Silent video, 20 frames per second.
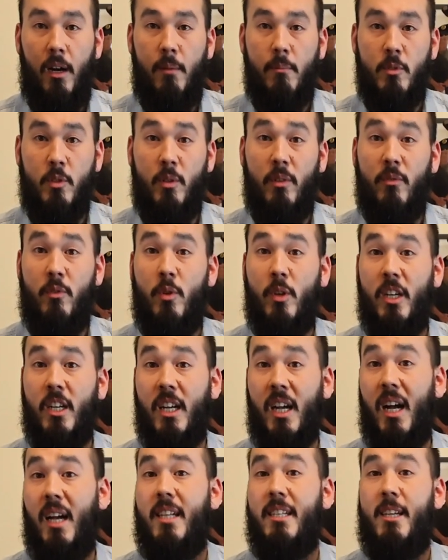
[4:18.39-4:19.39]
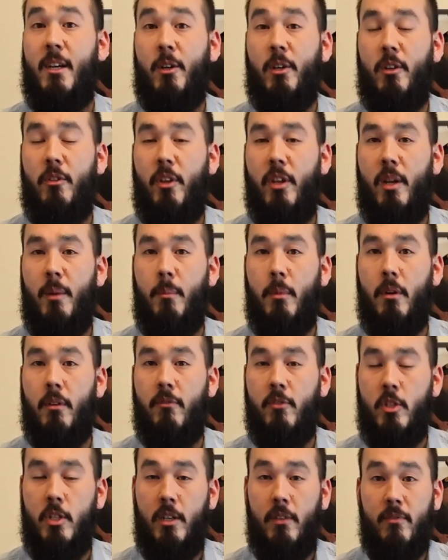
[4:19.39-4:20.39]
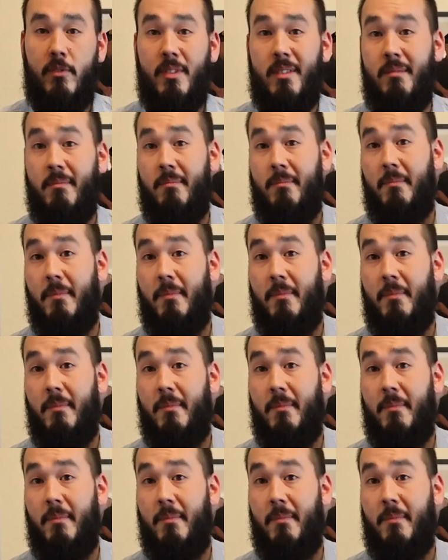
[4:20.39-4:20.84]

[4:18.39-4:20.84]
So if you can cut down on the number of shifts,